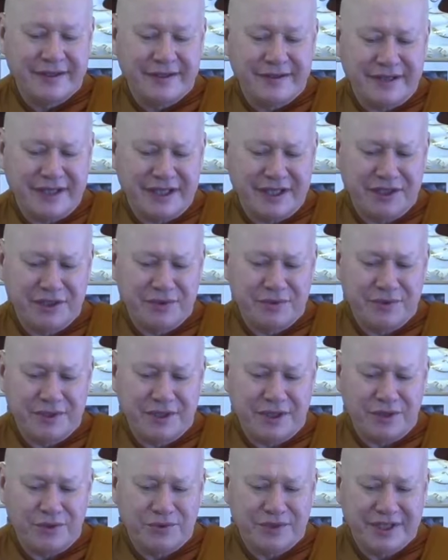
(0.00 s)
thing you were
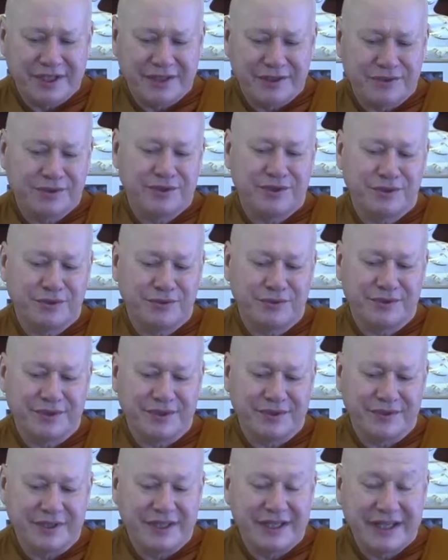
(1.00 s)
holding on to,
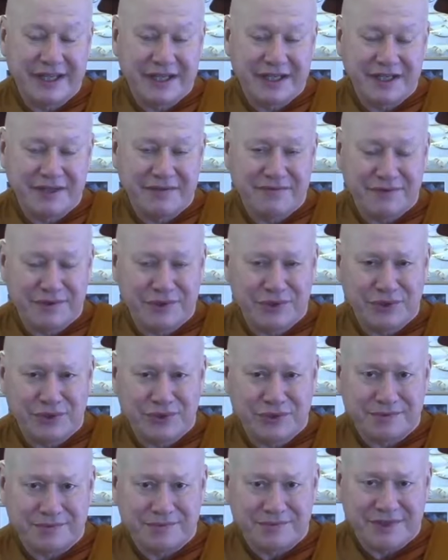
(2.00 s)
you know, a negative
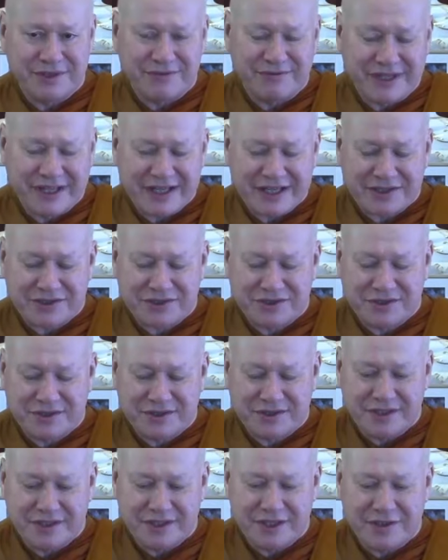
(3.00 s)
thought, a
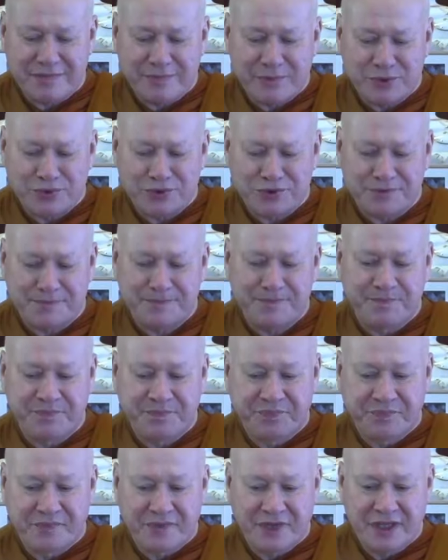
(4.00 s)
reaction, an emotion.
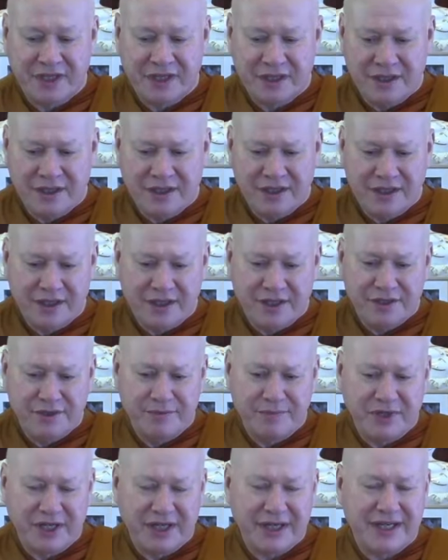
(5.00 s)

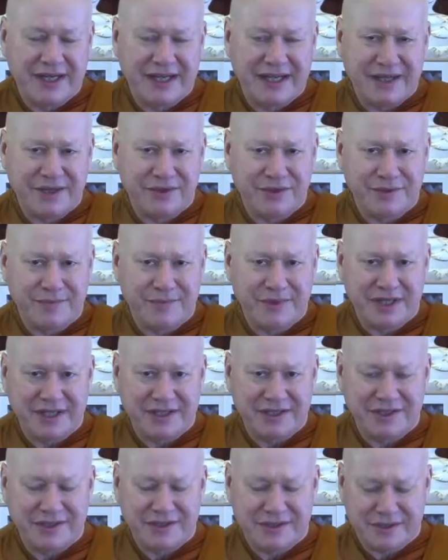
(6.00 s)
You might allow your
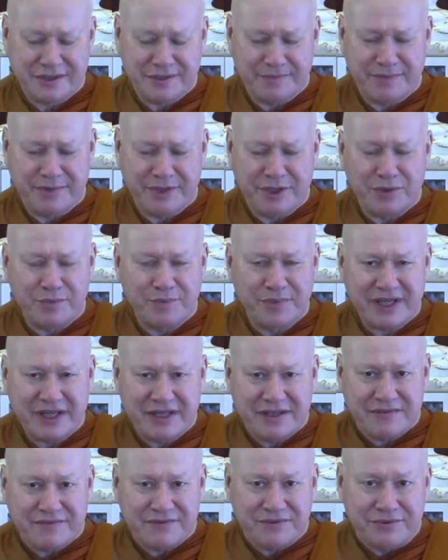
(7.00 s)
mind just to go
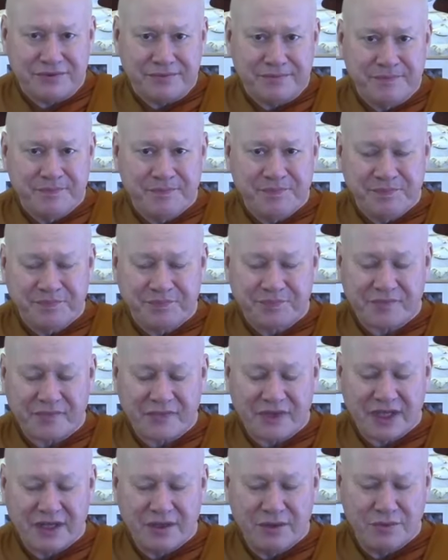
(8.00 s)
peaceful
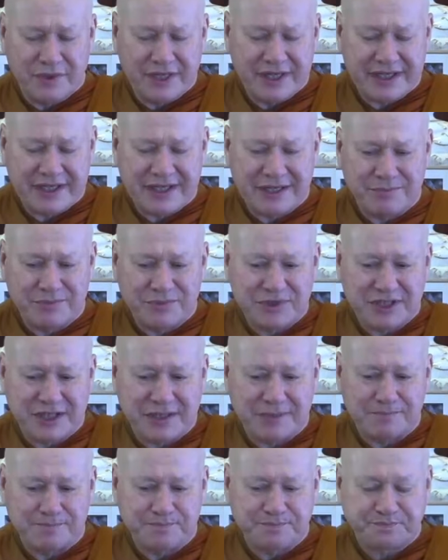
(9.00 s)
when it comes
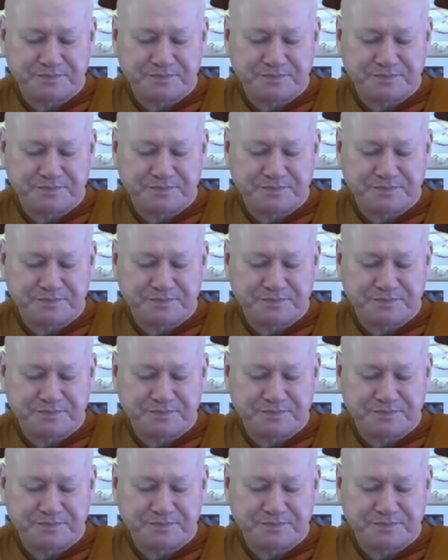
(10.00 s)
up.